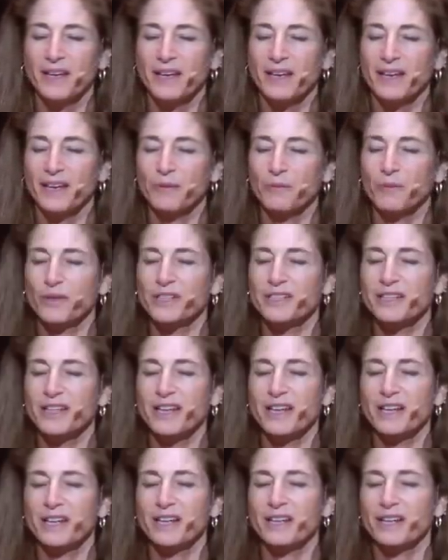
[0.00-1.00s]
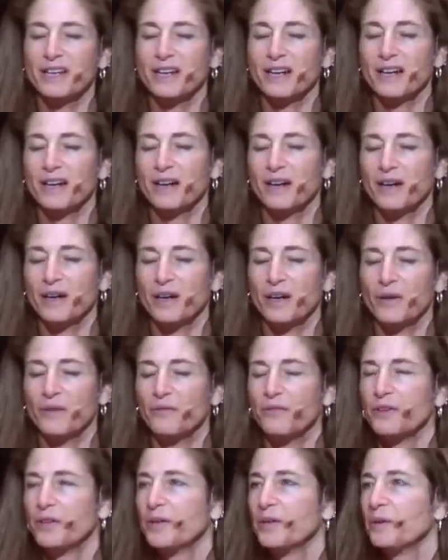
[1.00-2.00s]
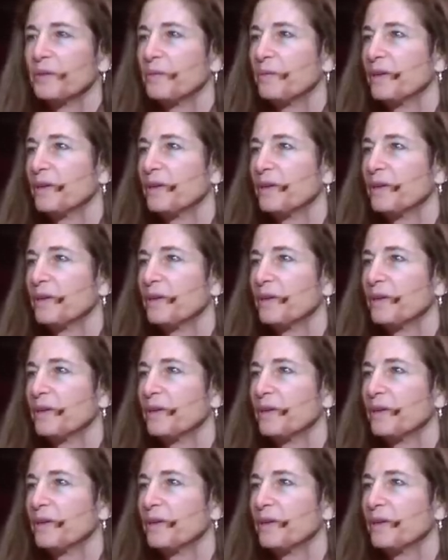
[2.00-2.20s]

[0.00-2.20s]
And one day, uh, a very